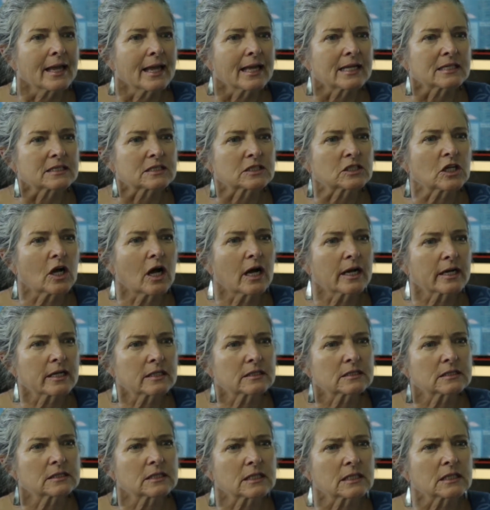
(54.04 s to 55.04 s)
has taught
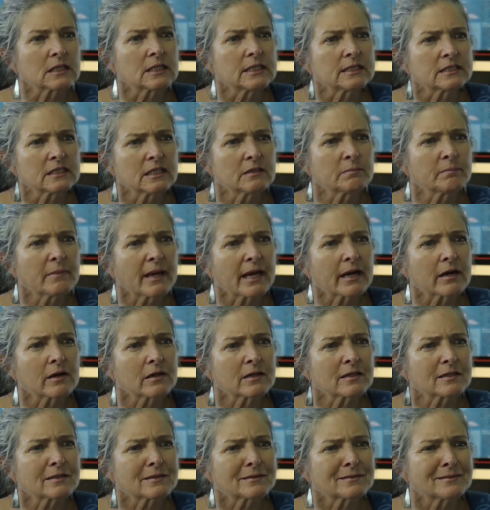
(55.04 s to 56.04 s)
us to listen better
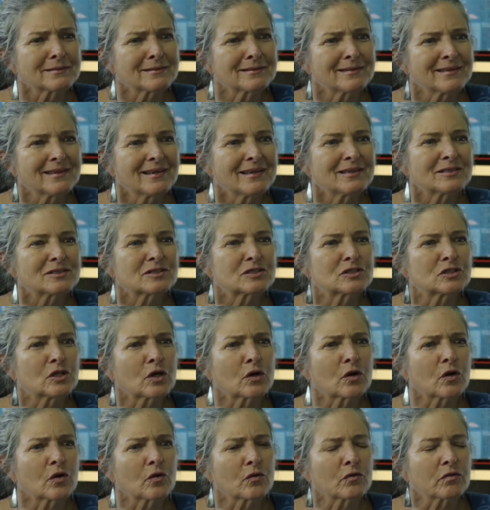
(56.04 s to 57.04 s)

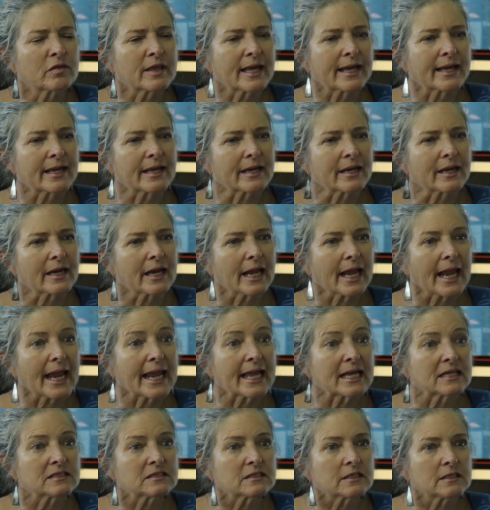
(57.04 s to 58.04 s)
so that
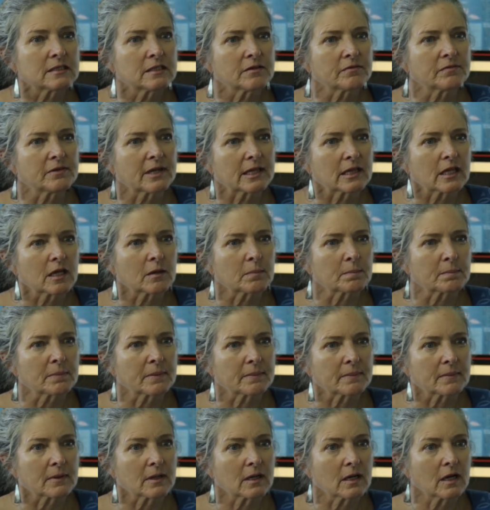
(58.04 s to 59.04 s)
and to develop
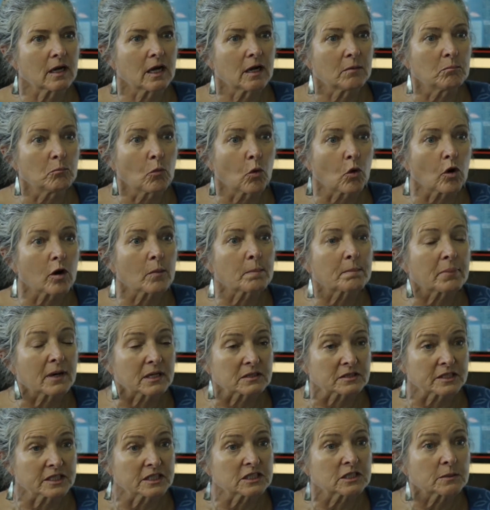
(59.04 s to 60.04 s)
a more
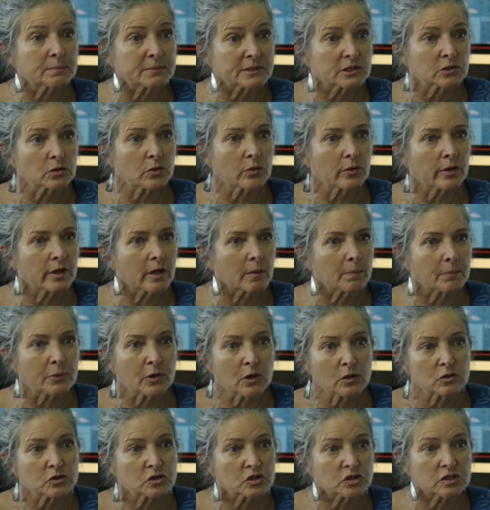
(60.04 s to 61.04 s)
participatory
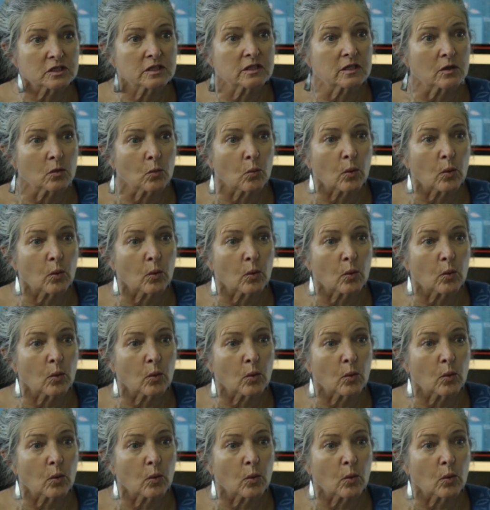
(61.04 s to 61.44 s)
approach to the